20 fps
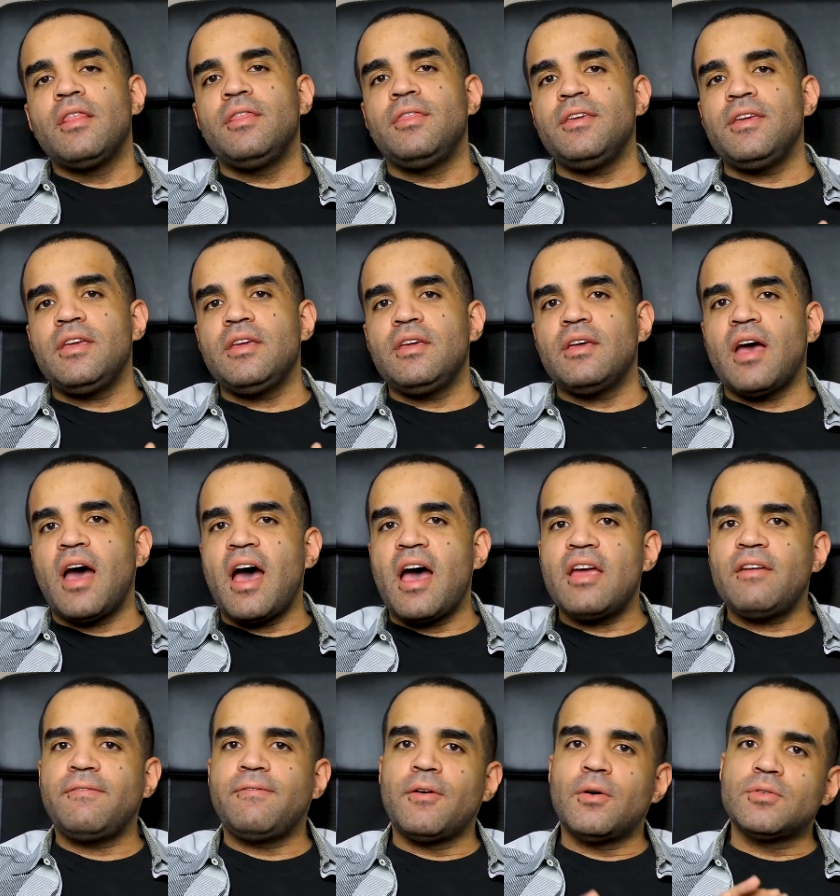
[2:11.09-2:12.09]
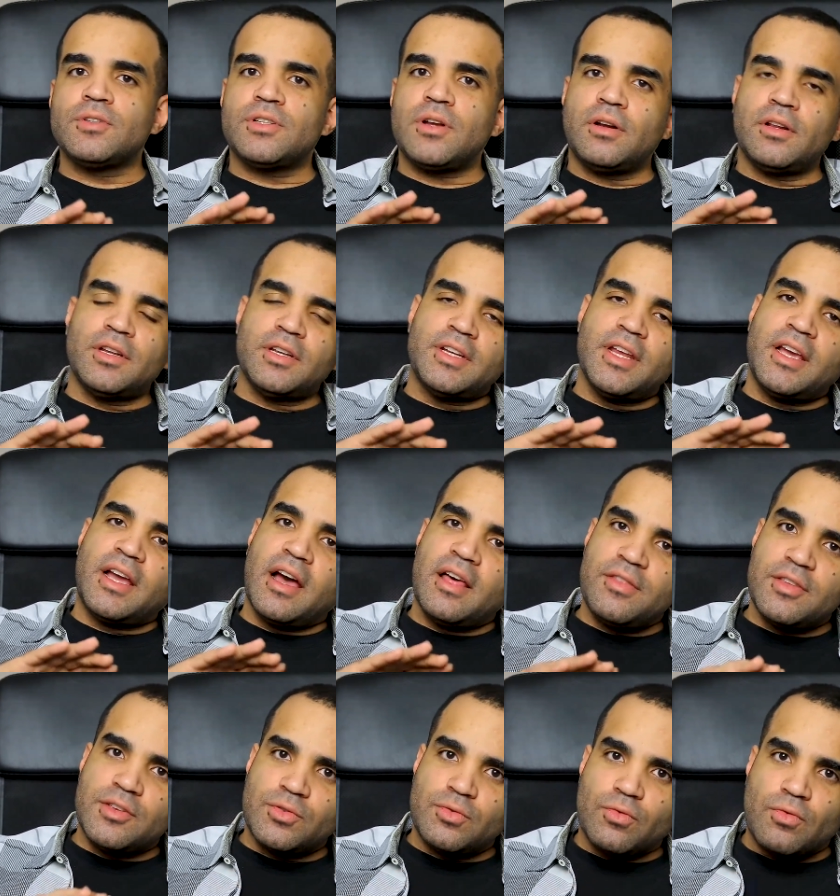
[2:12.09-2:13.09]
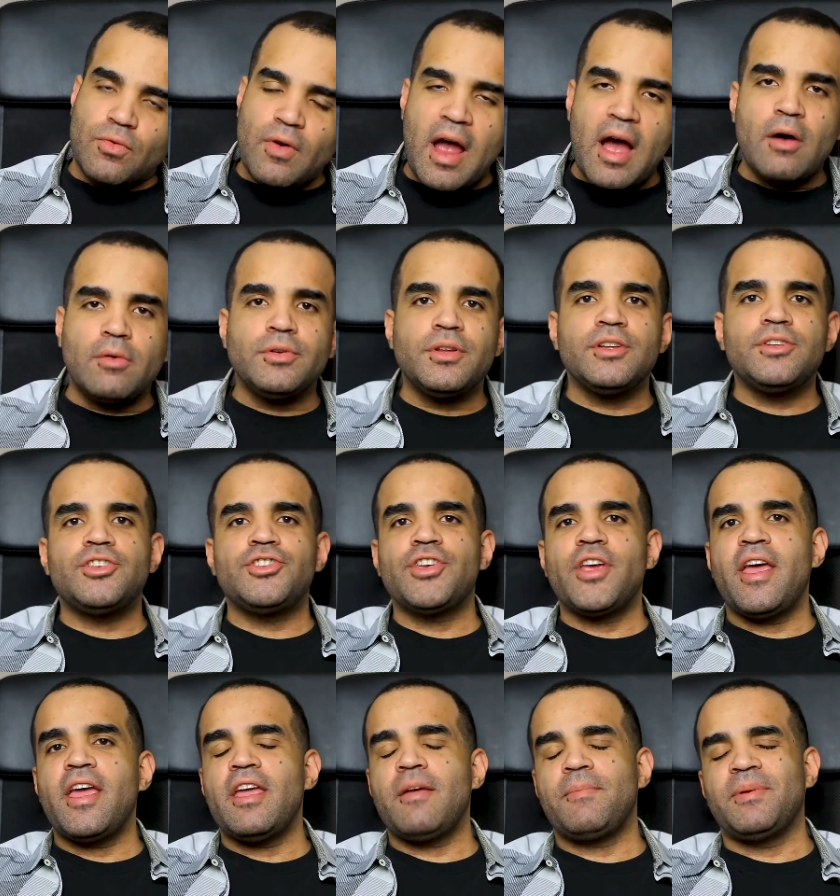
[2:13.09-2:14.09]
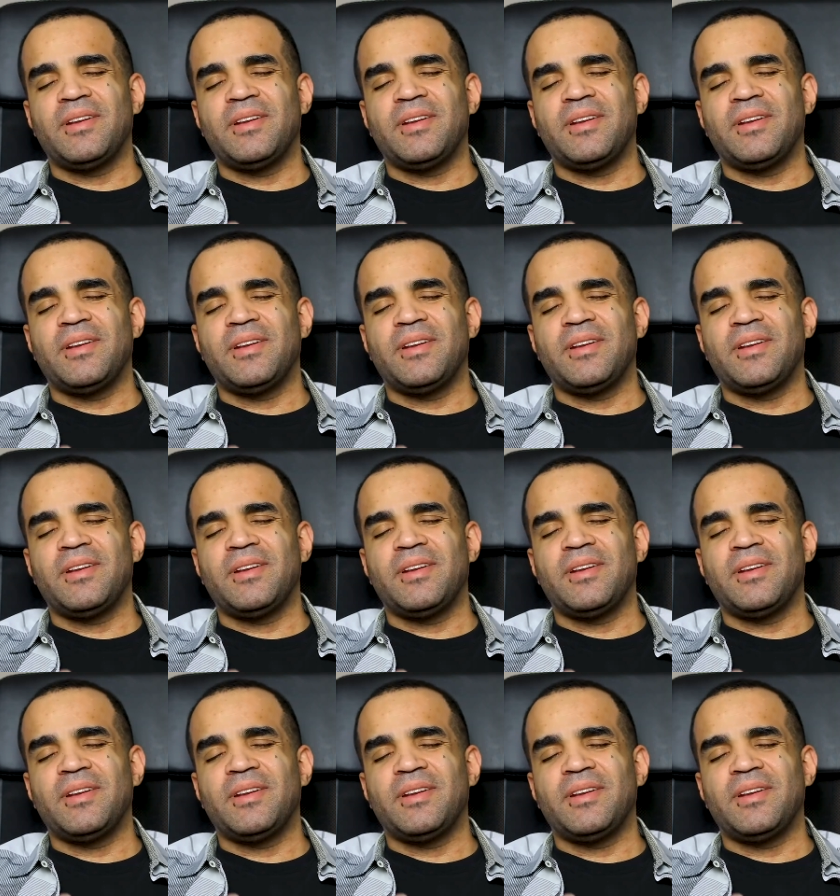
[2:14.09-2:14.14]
the iPhone started to take on this rounded shape,